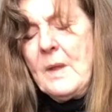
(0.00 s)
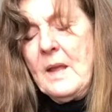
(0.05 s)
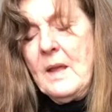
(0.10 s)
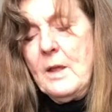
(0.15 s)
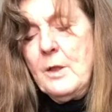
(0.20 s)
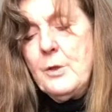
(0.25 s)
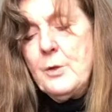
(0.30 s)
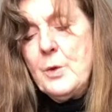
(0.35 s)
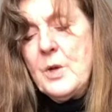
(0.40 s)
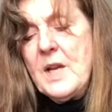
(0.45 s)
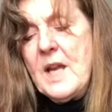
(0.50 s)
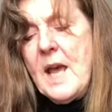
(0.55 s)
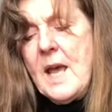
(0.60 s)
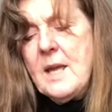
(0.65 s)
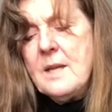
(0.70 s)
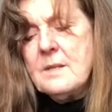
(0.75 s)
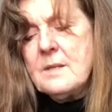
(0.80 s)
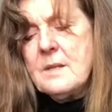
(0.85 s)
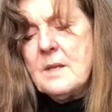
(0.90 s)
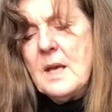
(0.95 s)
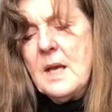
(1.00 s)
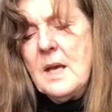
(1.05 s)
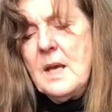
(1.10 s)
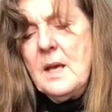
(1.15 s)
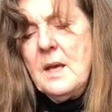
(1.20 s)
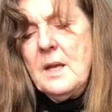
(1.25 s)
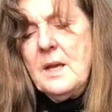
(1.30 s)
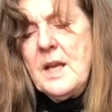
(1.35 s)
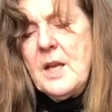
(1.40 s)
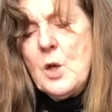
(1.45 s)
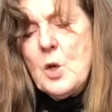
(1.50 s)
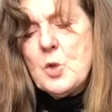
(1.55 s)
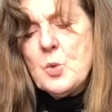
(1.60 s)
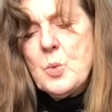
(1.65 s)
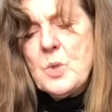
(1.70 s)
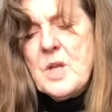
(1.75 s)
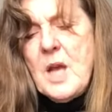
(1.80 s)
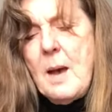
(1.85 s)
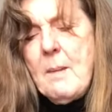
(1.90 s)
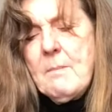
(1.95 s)
In 3 days, Nikos
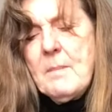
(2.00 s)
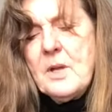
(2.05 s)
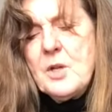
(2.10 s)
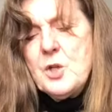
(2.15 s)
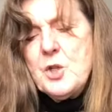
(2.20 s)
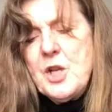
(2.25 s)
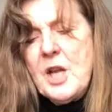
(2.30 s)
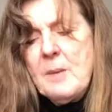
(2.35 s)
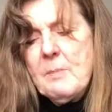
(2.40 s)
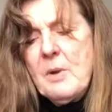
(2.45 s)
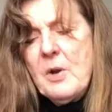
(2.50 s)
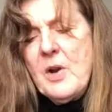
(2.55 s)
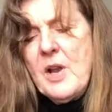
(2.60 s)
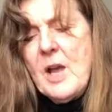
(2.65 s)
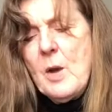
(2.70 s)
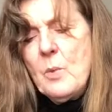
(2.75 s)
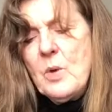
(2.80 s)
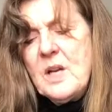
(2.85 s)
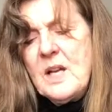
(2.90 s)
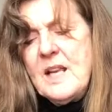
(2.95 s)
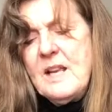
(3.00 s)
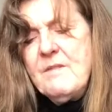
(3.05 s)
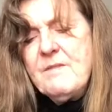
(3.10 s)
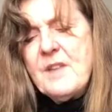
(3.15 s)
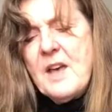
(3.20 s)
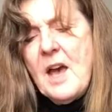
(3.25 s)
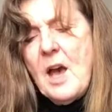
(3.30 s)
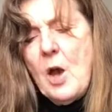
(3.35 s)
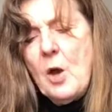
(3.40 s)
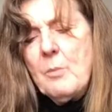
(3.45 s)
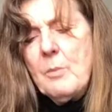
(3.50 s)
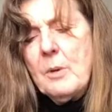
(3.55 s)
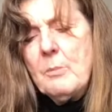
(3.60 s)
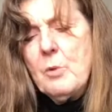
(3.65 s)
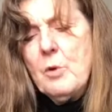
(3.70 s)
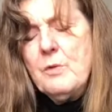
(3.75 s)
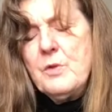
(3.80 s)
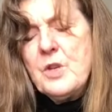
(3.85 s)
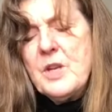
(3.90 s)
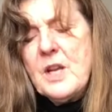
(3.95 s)
would come, she and Maria would leave their home and
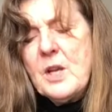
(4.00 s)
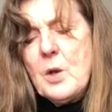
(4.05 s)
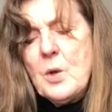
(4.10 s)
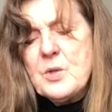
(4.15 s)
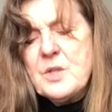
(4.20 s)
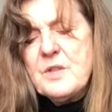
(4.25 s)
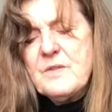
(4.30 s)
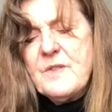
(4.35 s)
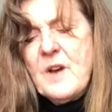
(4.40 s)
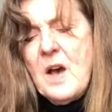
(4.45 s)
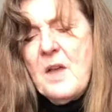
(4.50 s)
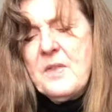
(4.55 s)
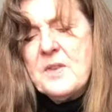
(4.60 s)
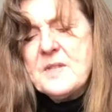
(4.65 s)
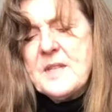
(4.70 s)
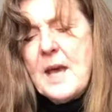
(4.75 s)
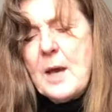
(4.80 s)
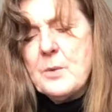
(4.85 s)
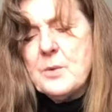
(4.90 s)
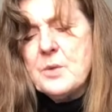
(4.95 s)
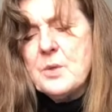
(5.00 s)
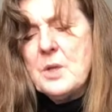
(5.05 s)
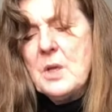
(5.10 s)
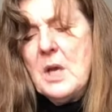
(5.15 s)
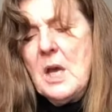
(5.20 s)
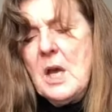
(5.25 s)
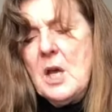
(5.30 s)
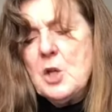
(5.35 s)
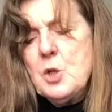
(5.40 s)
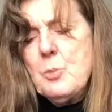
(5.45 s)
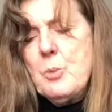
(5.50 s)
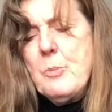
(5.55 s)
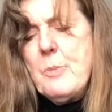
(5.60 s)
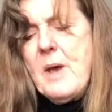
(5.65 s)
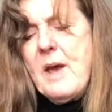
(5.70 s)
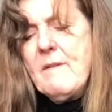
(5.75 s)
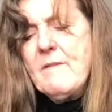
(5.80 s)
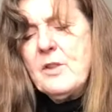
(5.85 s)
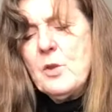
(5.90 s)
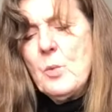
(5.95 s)
move to Nikos' father's house to
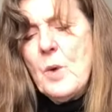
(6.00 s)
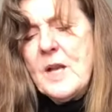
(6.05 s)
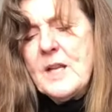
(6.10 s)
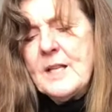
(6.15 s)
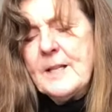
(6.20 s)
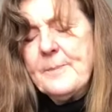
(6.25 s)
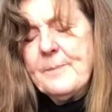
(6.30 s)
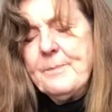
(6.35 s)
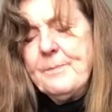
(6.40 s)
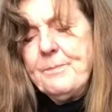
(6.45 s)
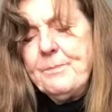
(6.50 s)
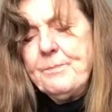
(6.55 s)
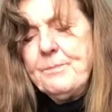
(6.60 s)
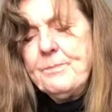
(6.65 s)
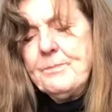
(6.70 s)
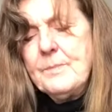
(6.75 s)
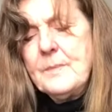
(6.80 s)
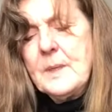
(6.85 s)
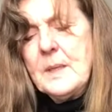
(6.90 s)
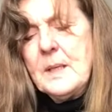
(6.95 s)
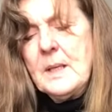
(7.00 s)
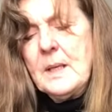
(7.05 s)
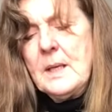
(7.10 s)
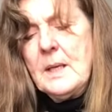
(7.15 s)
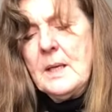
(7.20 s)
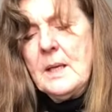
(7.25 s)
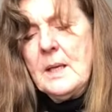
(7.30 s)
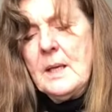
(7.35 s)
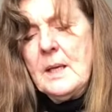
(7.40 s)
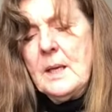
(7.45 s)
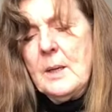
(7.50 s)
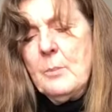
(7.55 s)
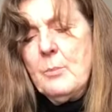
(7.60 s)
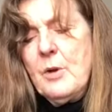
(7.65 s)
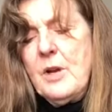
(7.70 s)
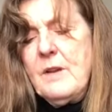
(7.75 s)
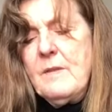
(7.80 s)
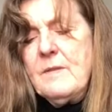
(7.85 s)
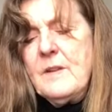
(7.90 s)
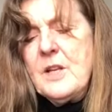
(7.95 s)
prepare for the wedding.
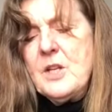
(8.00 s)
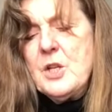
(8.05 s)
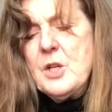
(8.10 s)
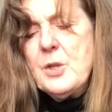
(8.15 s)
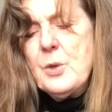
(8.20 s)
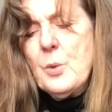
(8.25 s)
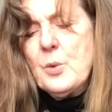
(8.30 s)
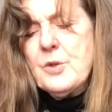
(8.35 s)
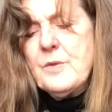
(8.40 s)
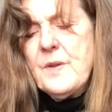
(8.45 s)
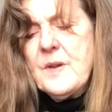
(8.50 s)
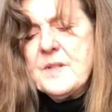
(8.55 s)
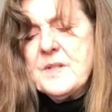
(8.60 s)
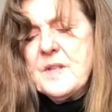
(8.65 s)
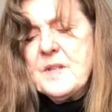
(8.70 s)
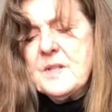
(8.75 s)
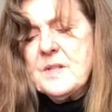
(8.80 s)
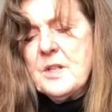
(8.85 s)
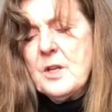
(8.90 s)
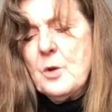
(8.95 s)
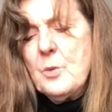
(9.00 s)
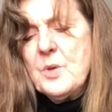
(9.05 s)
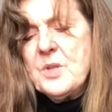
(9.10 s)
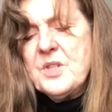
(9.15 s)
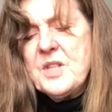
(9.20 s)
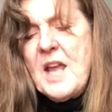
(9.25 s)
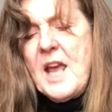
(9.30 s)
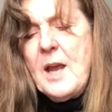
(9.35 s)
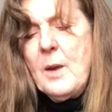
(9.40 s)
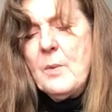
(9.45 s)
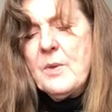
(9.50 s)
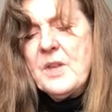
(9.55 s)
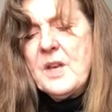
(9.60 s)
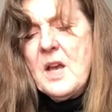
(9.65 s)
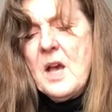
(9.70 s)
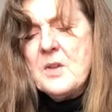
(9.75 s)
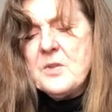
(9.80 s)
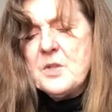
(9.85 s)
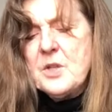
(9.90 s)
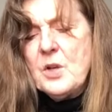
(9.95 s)
Briefly she thought of her sister, who was staying with a
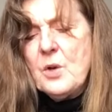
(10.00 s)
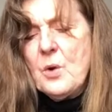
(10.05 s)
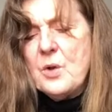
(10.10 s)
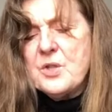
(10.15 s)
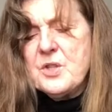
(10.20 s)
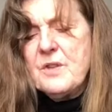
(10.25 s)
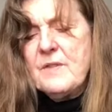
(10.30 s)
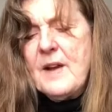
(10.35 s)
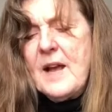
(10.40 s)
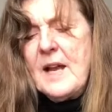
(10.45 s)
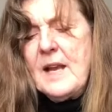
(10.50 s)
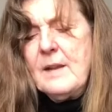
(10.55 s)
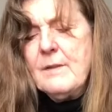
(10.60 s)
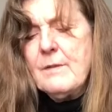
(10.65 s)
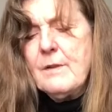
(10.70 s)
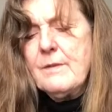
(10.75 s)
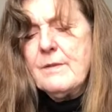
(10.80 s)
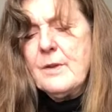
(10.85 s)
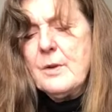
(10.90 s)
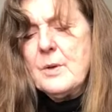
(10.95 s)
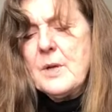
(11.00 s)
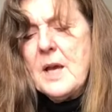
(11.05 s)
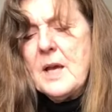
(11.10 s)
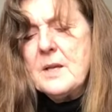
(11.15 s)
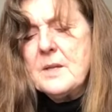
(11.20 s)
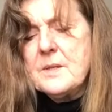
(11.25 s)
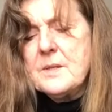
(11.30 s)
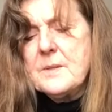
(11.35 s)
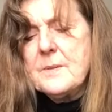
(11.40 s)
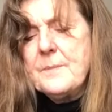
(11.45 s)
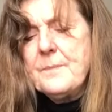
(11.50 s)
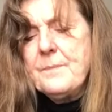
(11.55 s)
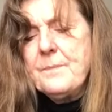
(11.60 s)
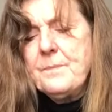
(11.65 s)
cousin across the valley for a few days.